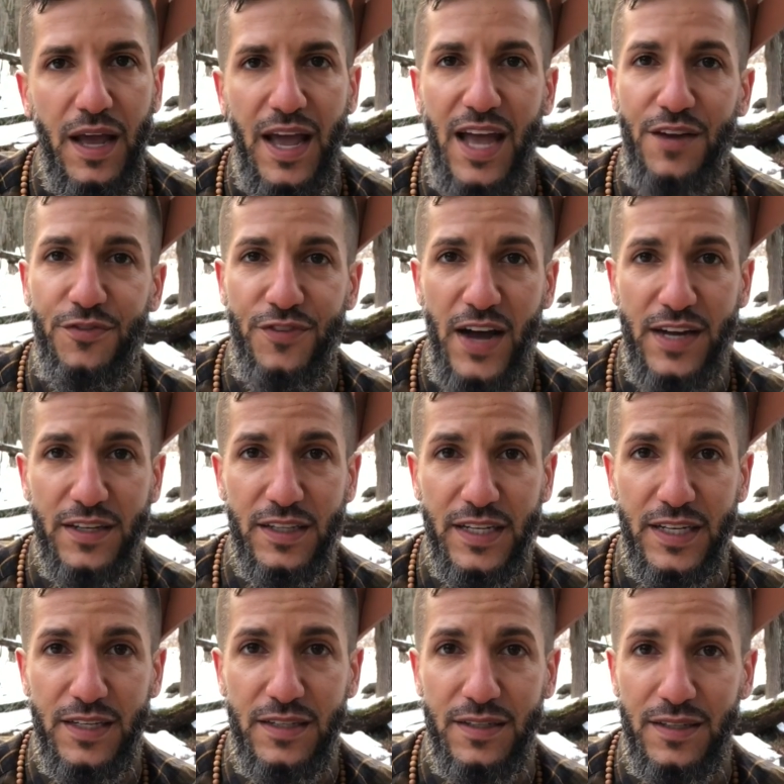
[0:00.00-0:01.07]
And
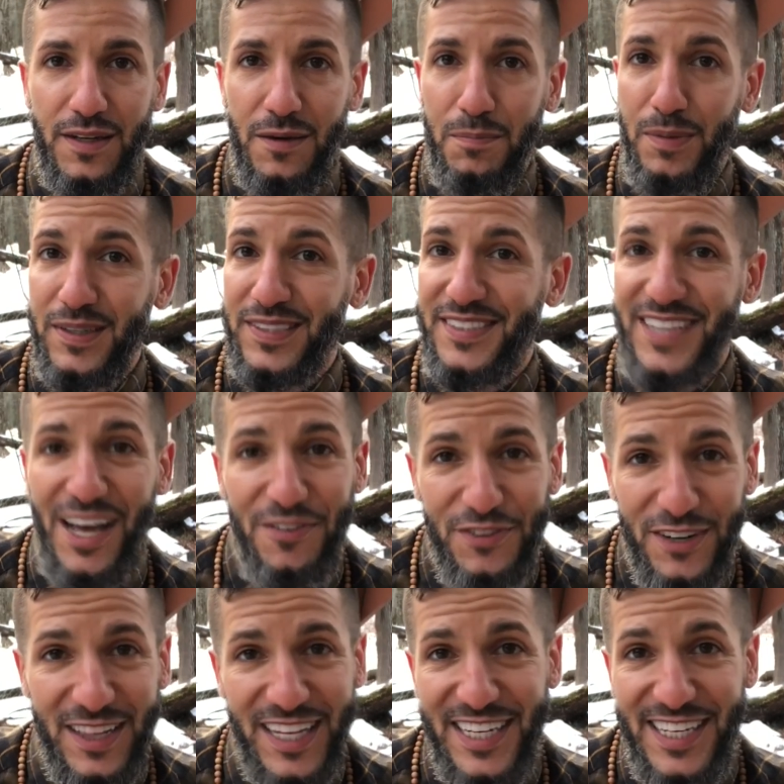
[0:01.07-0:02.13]
finally, but
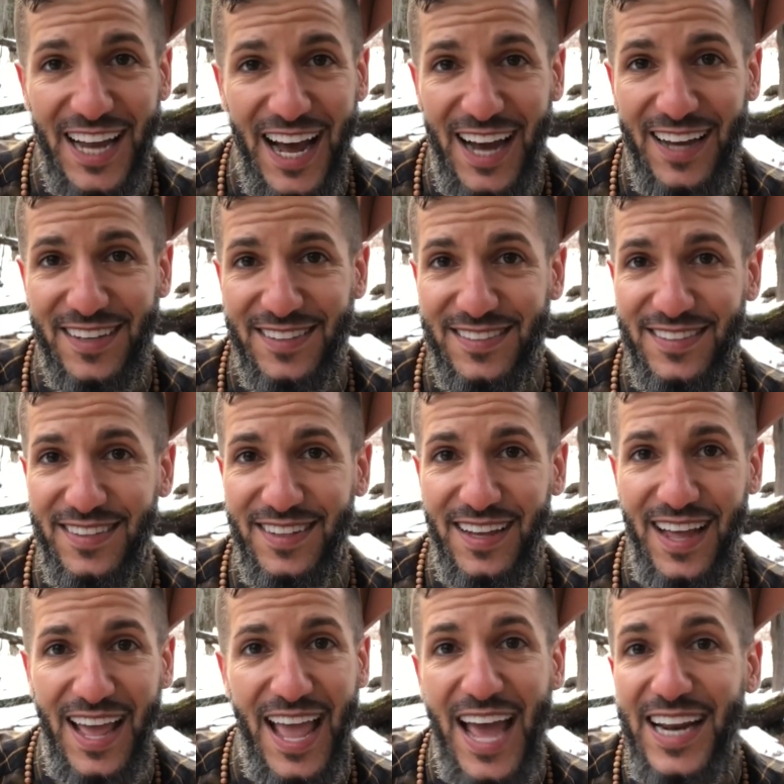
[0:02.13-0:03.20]
definitely not
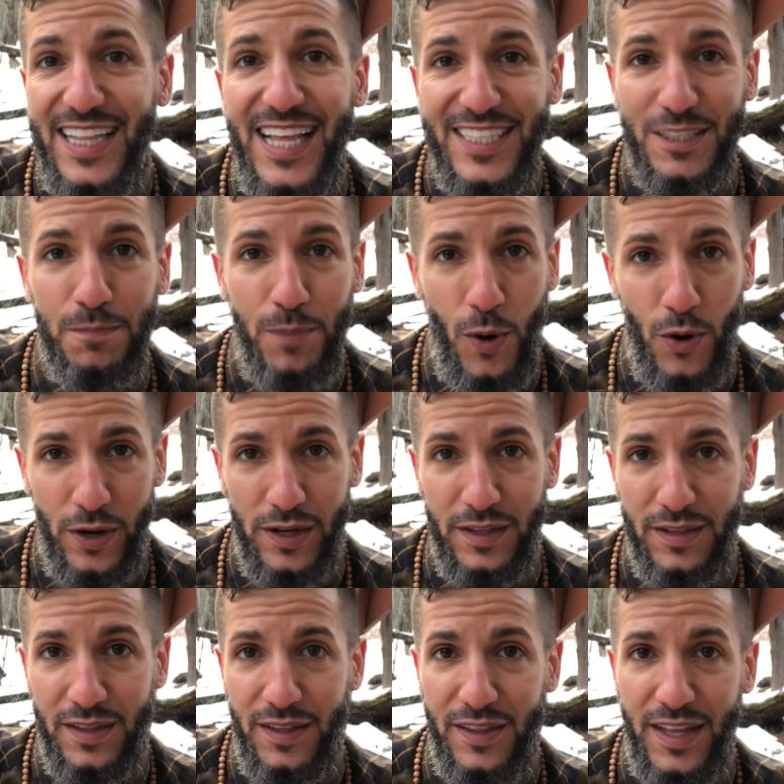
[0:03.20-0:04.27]
any less
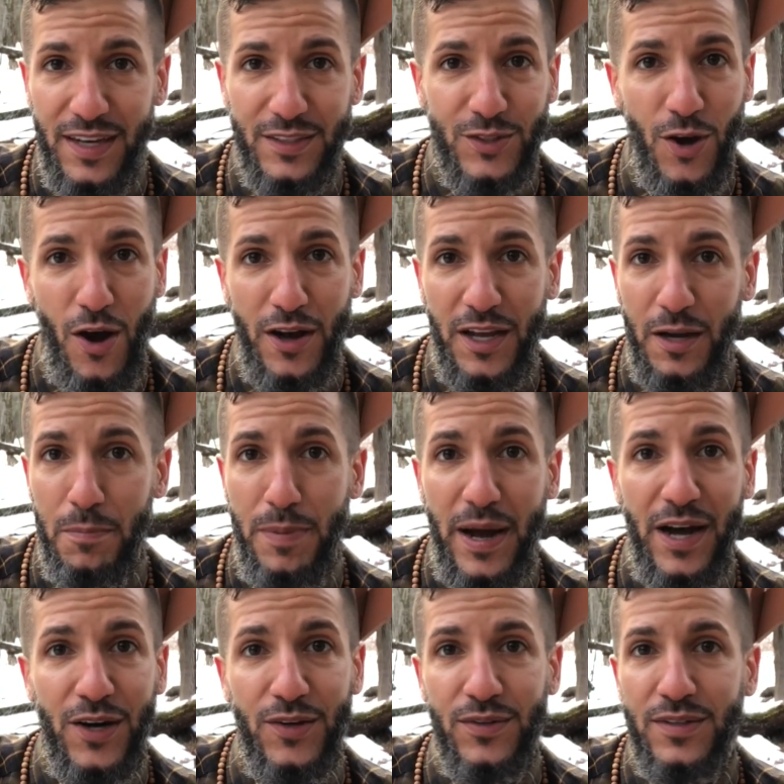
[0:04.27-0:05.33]
important than talking
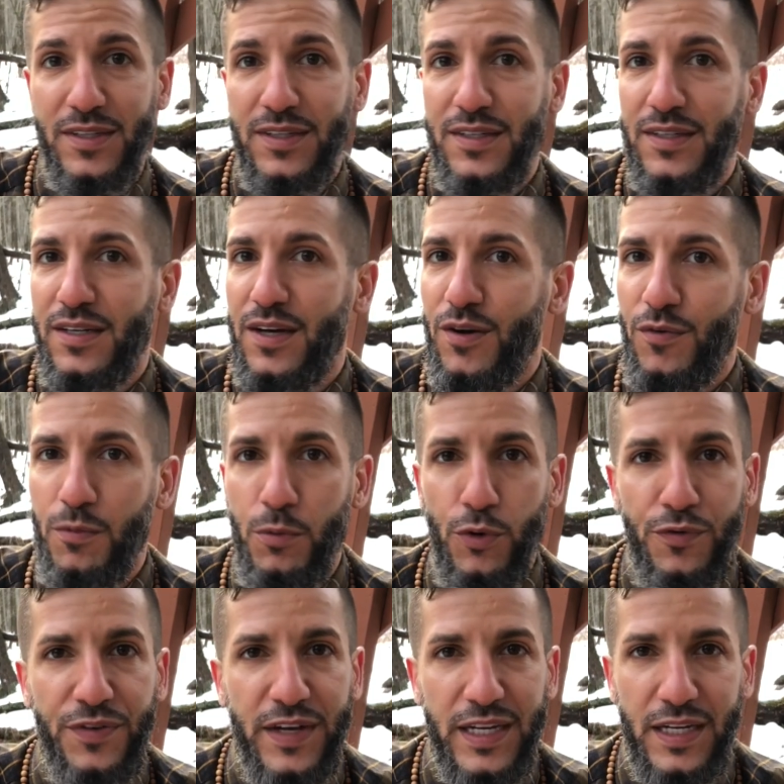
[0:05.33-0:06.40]
about
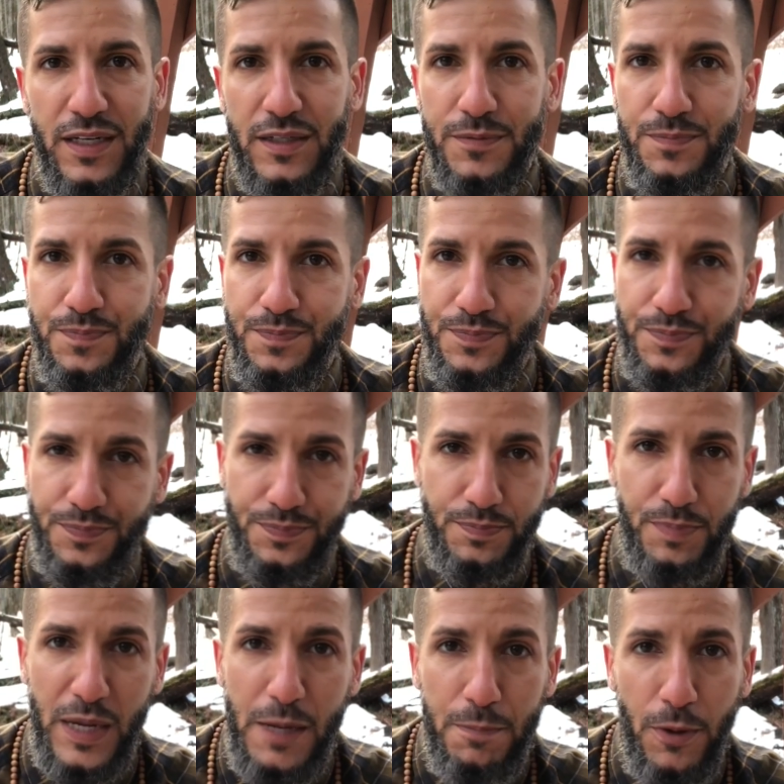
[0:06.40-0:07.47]
removing
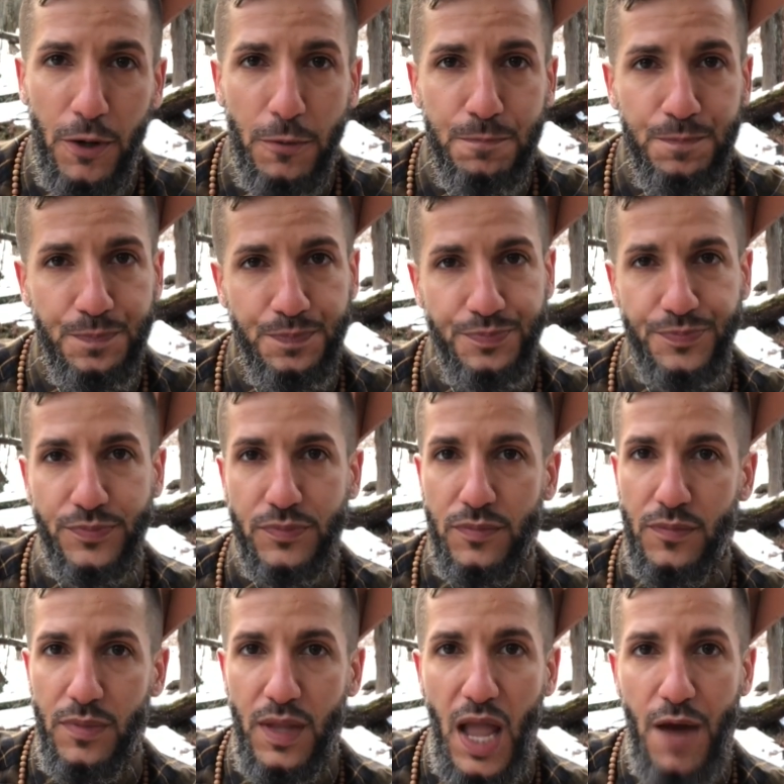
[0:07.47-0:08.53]
people
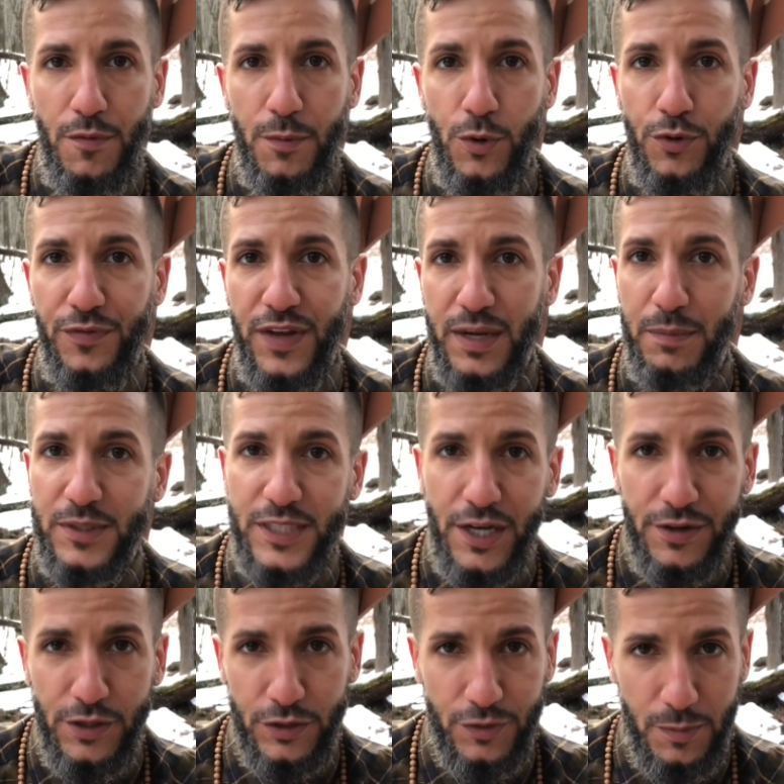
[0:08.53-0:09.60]
and removing
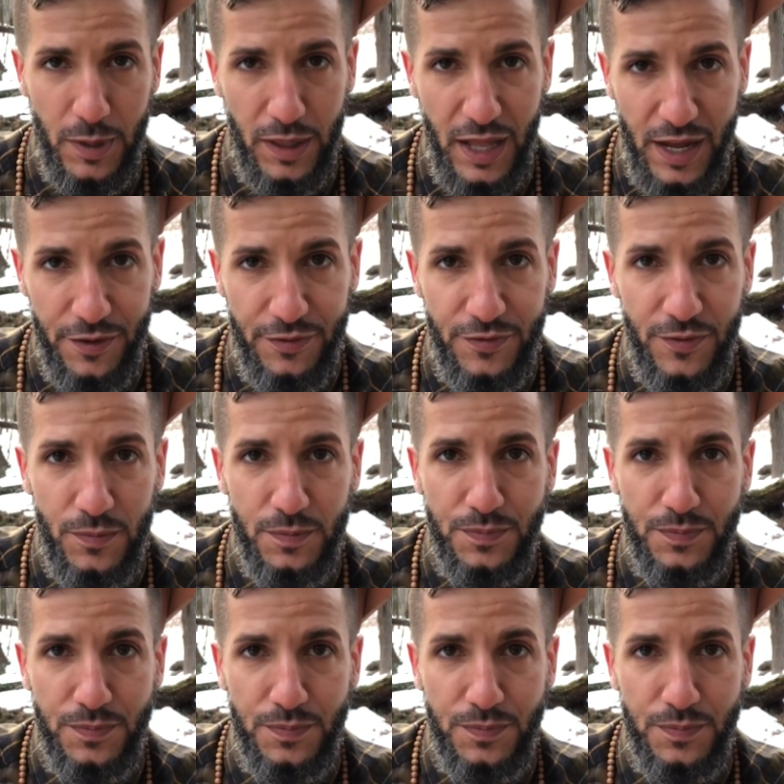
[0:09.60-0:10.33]
materials from our life,